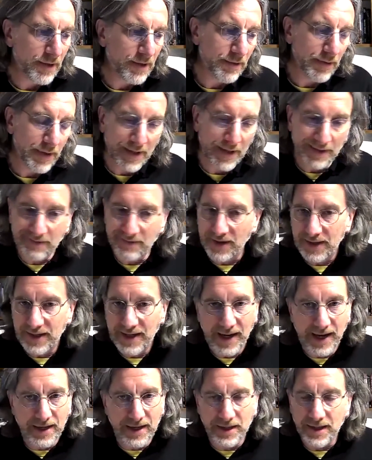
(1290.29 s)

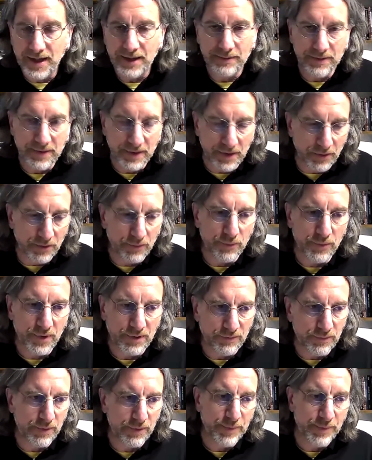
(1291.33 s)
again,
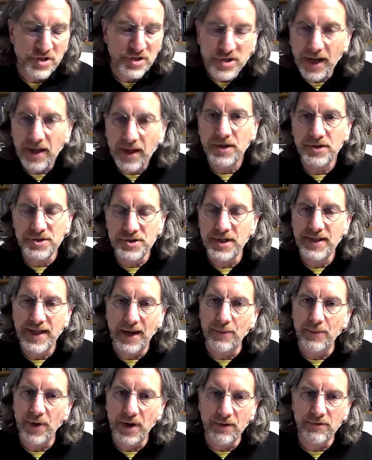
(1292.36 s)
we've been challenged in
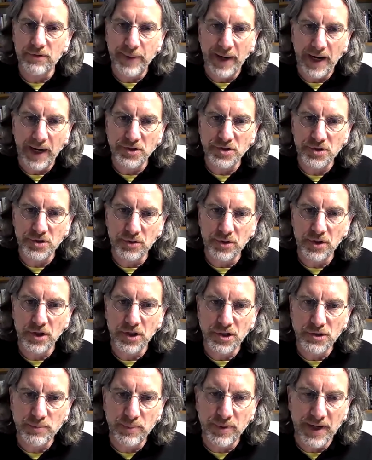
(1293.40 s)
that way over the past 2
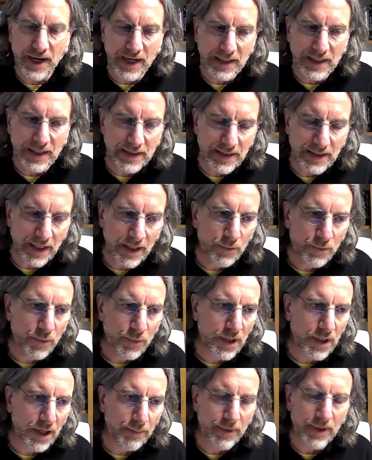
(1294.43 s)
years, but I think we're
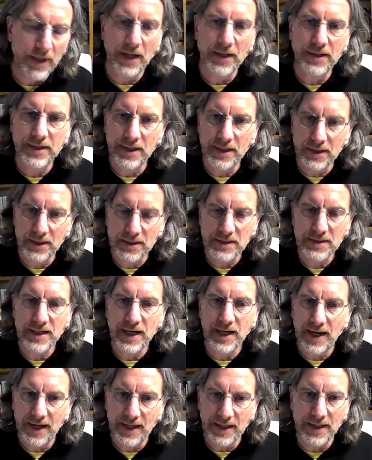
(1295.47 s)
coming out the other
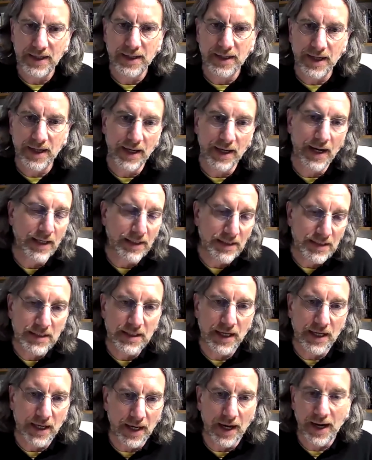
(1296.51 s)
side. And I,
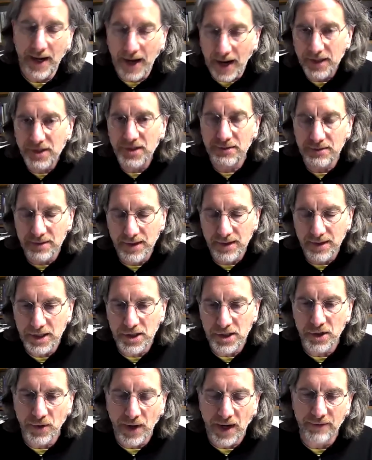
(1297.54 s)

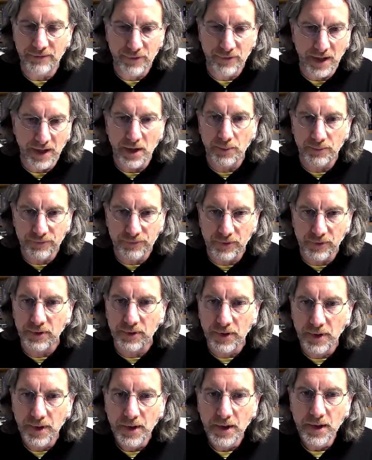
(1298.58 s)
like you, I have great hope for
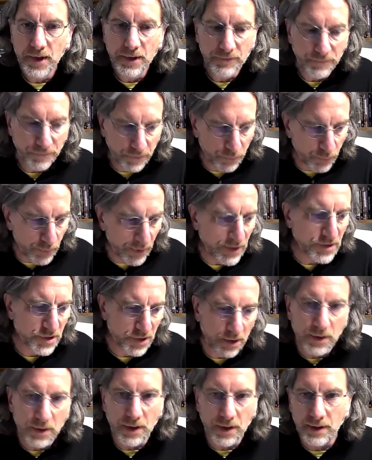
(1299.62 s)

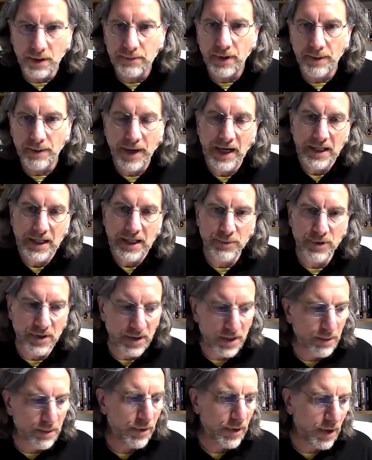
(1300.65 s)
Windsor, my
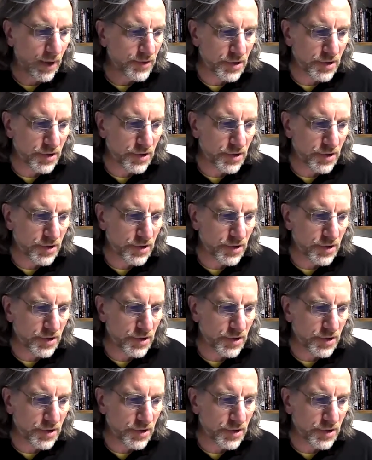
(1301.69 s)
community, but also